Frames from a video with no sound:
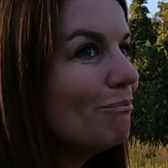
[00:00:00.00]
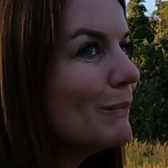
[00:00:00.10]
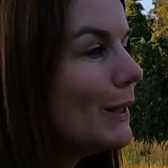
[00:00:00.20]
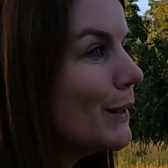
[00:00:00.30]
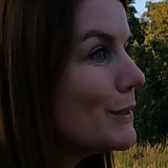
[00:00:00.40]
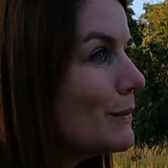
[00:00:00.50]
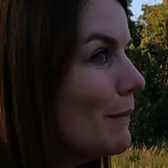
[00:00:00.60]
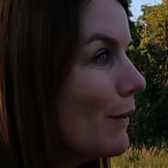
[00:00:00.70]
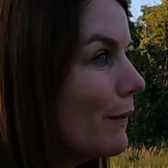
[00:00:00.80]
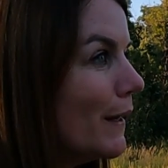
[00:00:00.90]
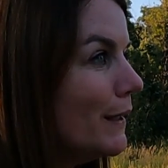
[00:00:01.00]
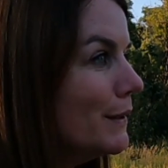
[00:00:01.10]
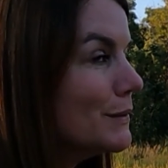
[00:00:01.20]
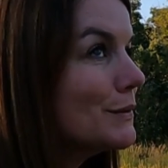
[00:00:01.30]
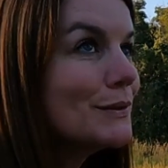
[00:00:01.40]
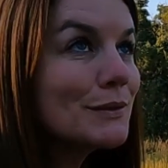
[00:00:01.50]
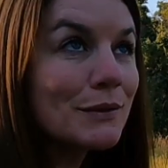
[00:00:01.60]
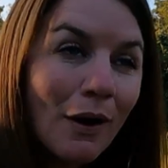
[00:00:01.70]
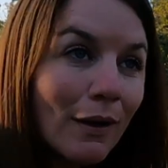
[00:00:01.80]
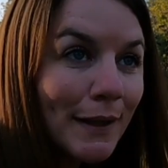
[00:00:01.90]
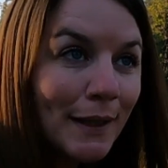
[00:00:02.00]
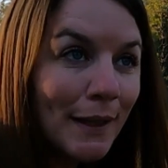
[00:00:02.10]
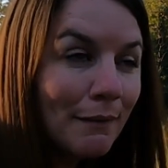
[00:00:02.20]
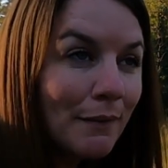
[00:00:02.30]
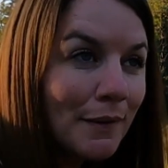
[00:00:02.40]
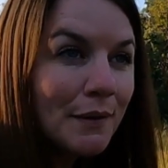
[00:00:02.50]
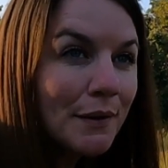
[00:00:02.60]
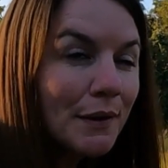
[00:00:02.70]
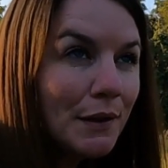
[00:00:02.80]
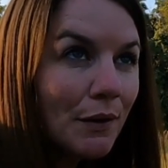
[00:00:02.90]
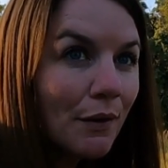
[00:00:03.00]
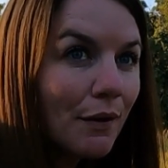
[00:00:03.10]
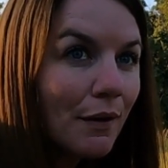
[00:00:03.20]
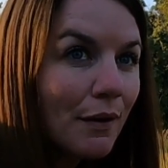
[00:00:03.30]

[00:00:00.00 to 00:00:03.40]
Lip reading: unless a mountain lion is stalking the deer.